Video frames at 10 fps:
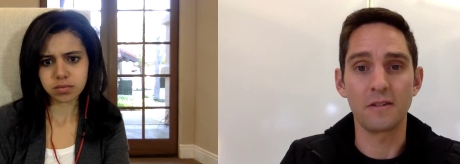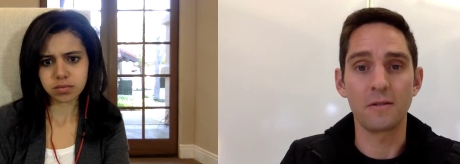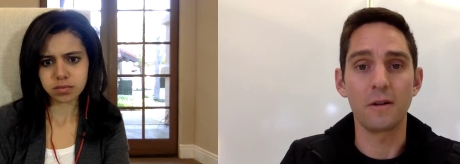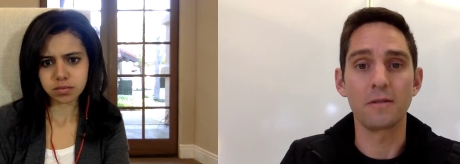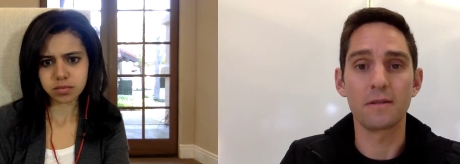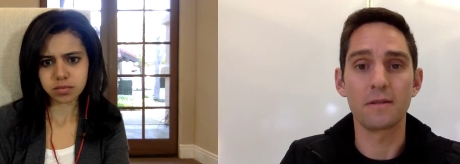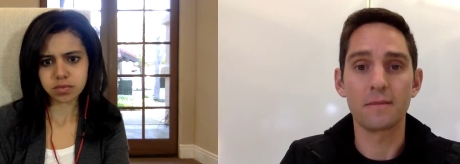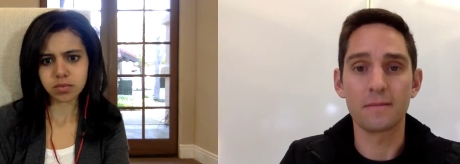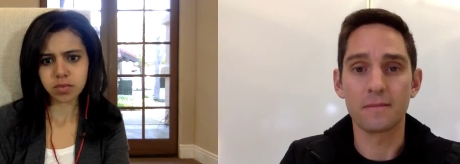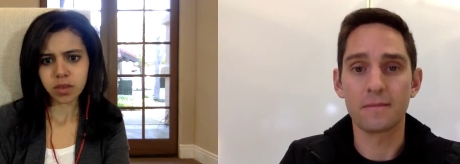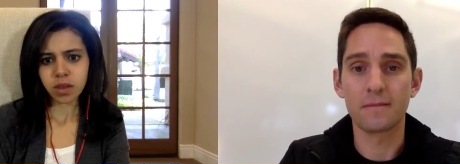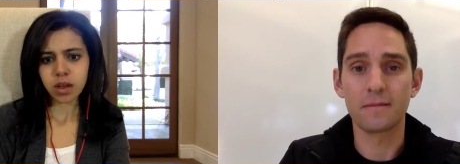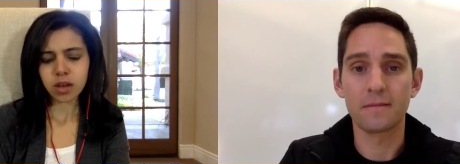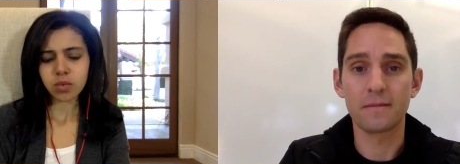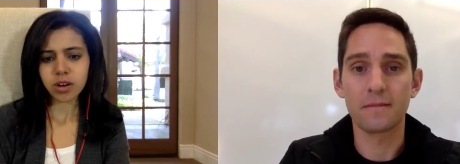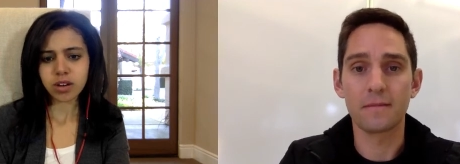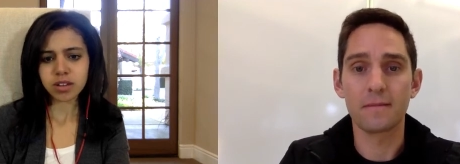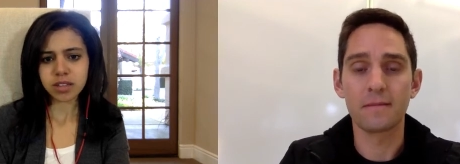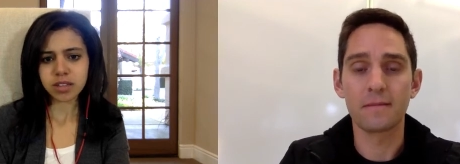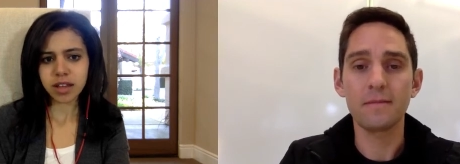Speaker 1: quotes.
Speaker 2: And where does
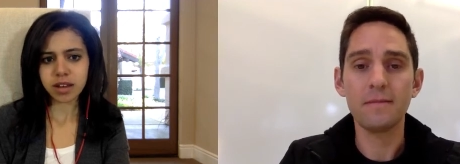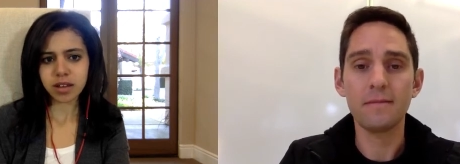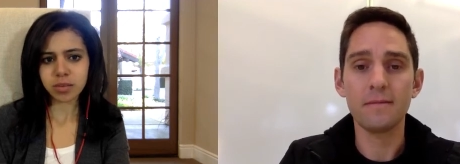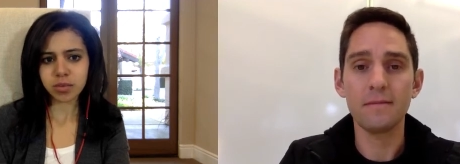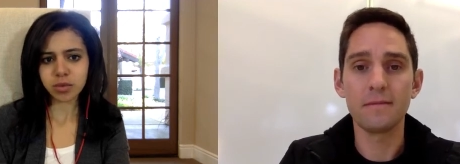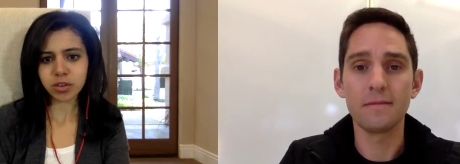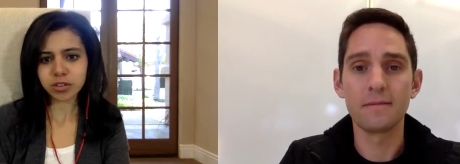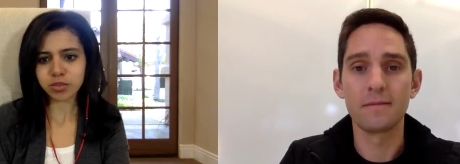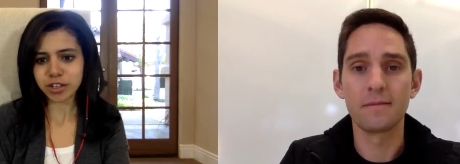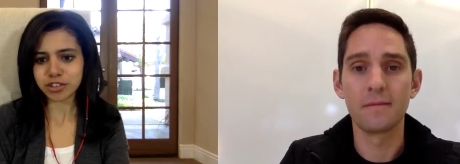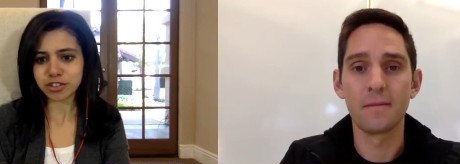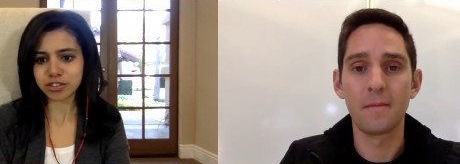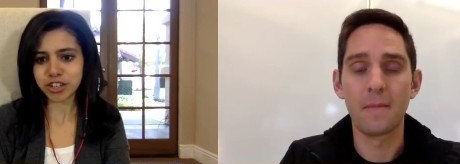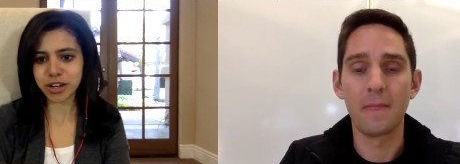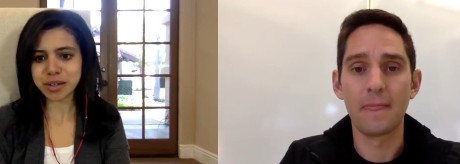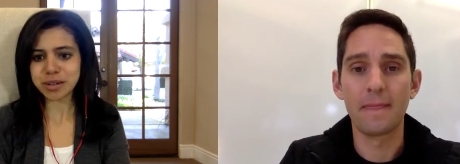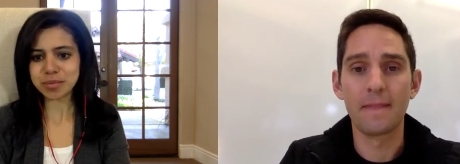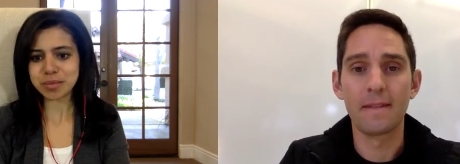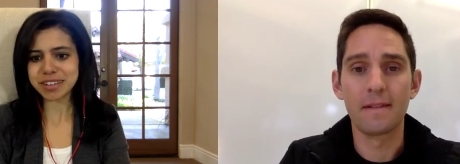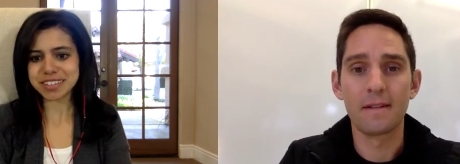that, I'm thrilled you mentioned sharing,
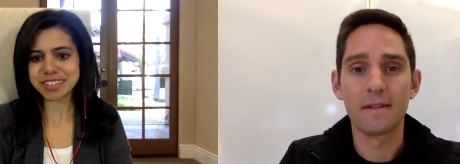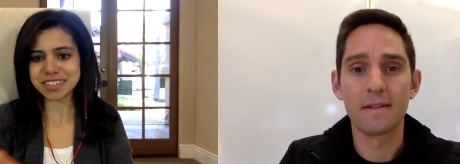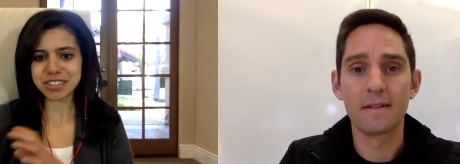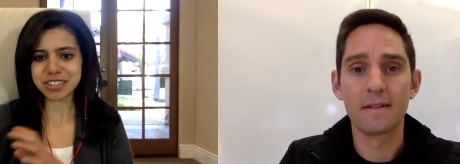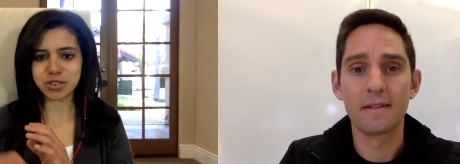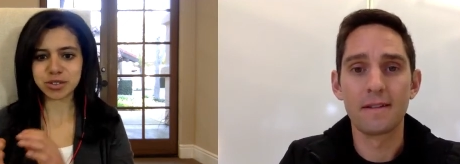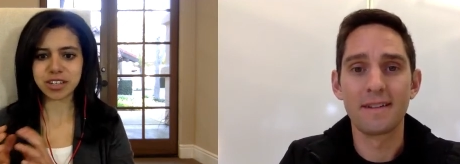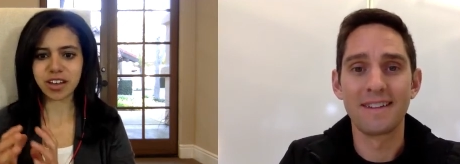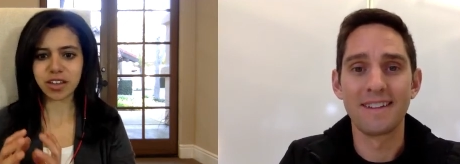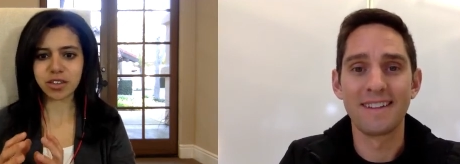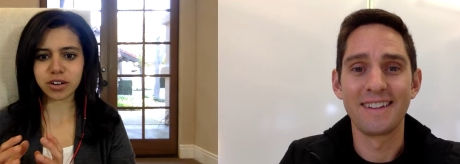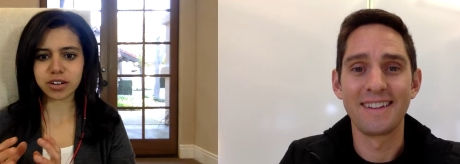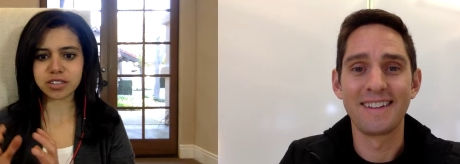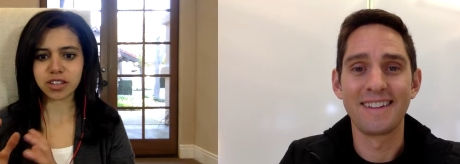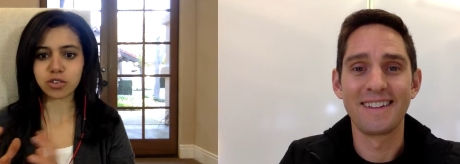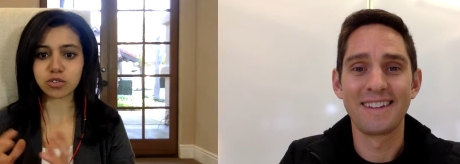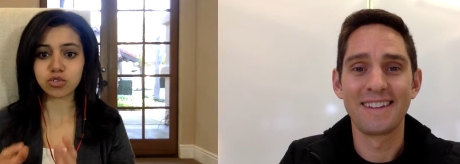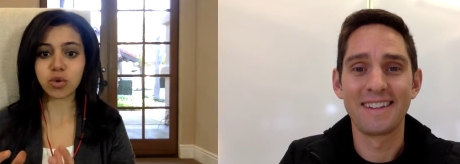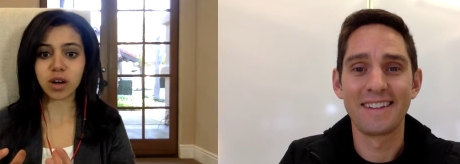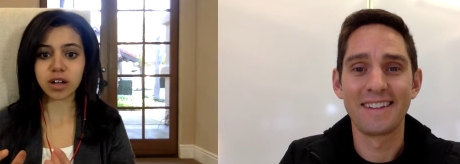because it's it's another subtle
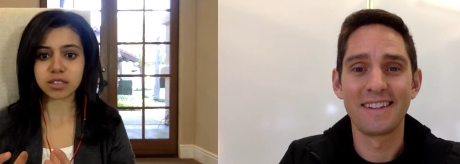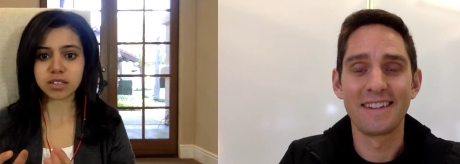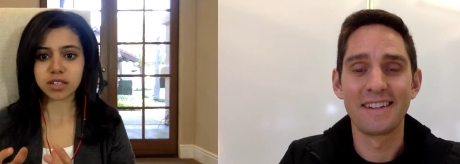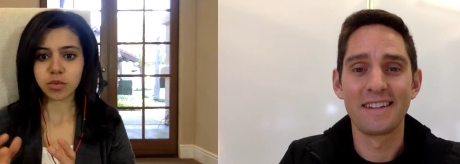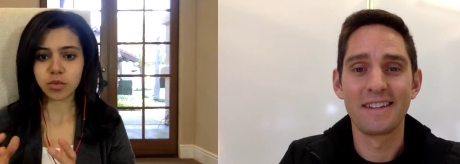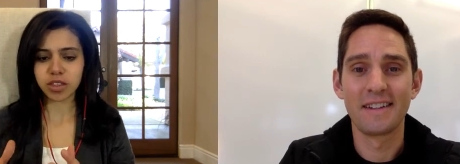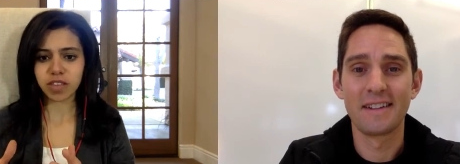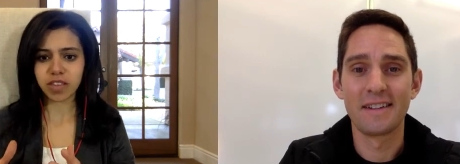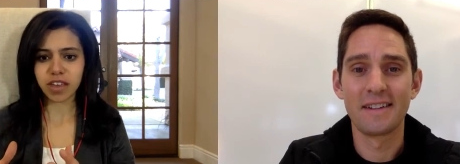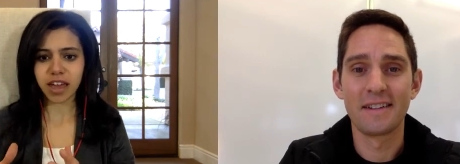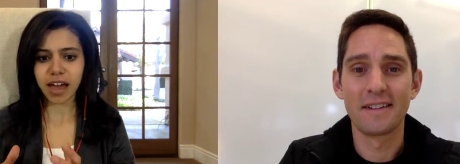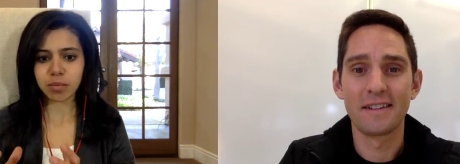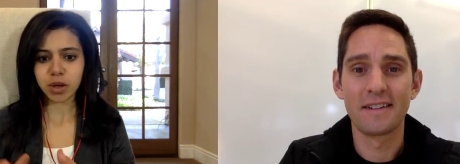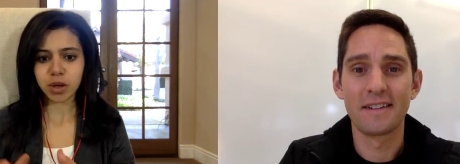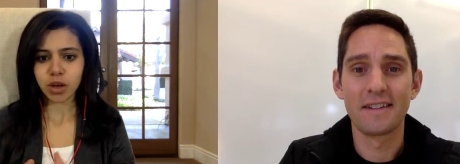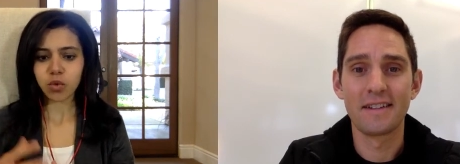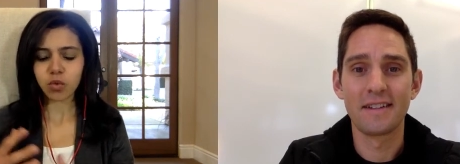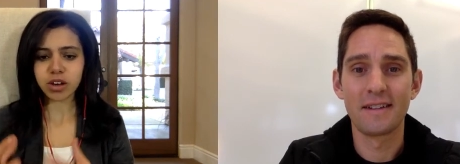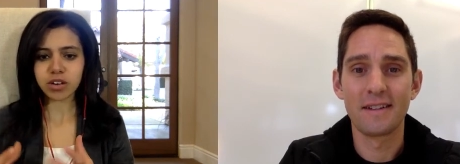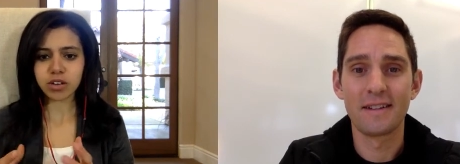nuance within the app.
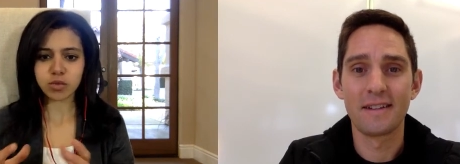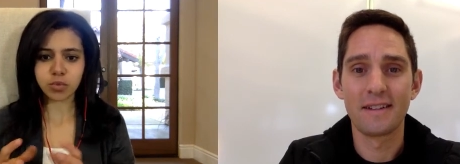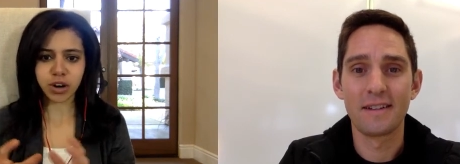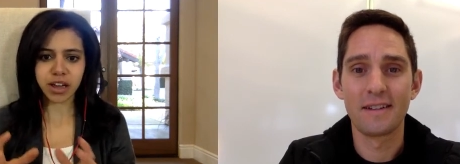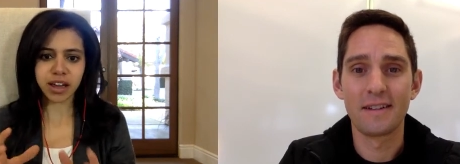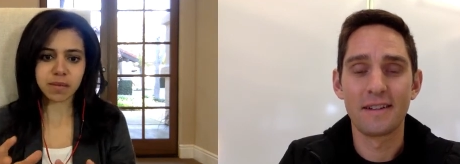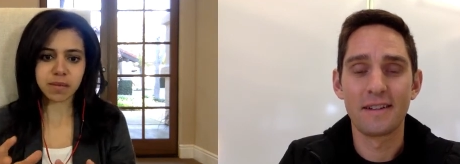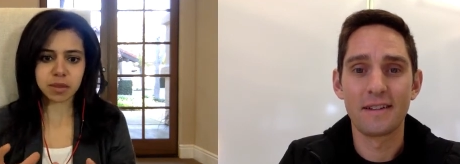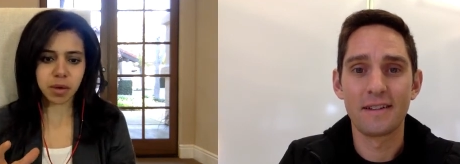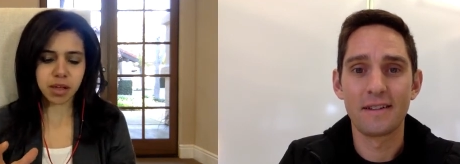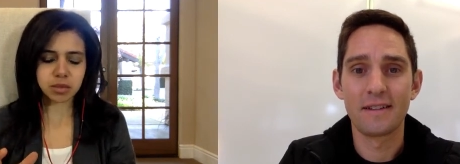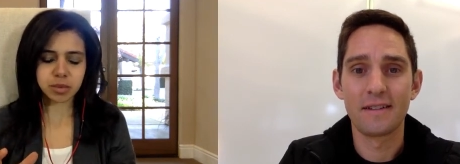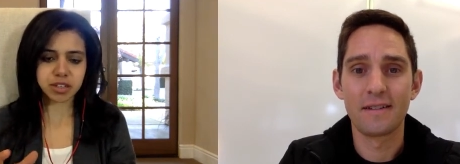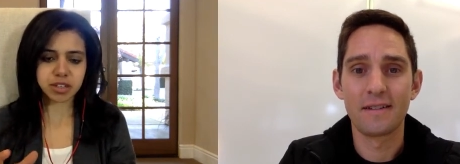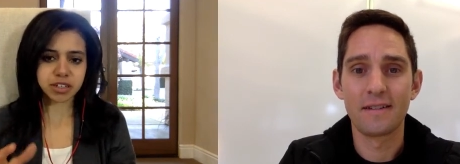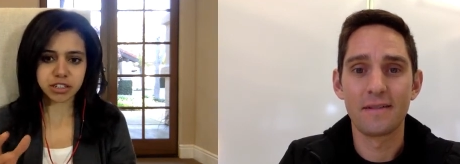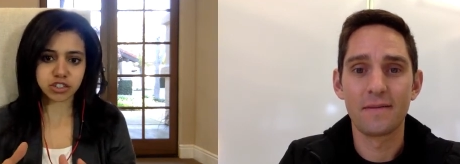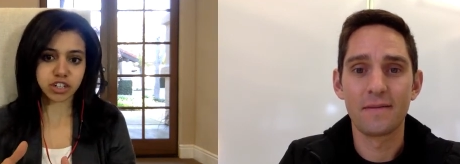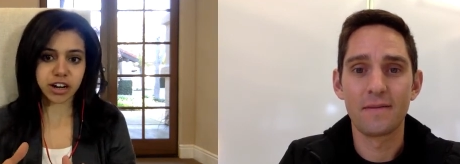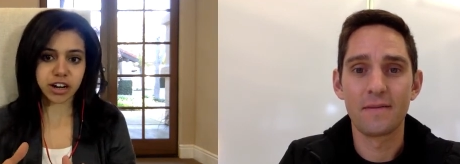When do you bring up the possibility to
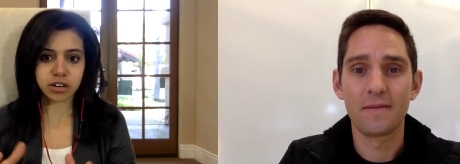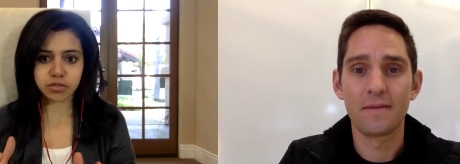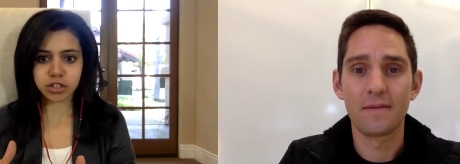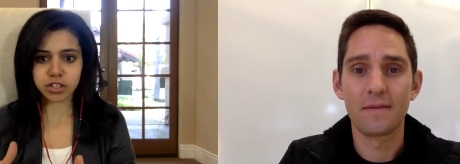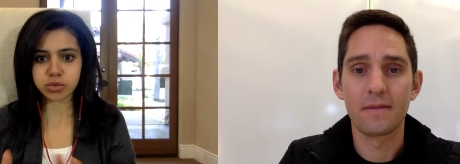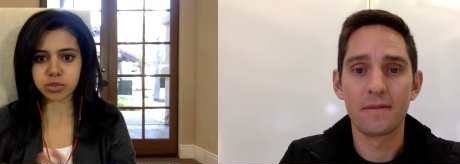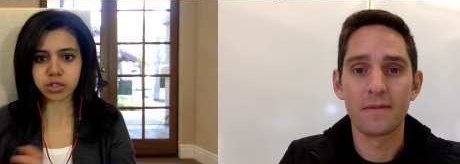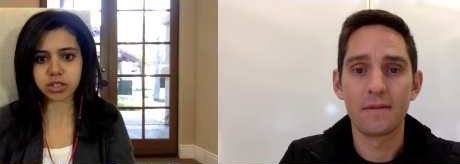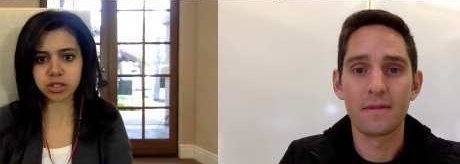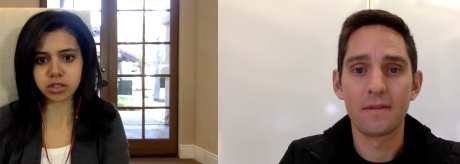share for a user?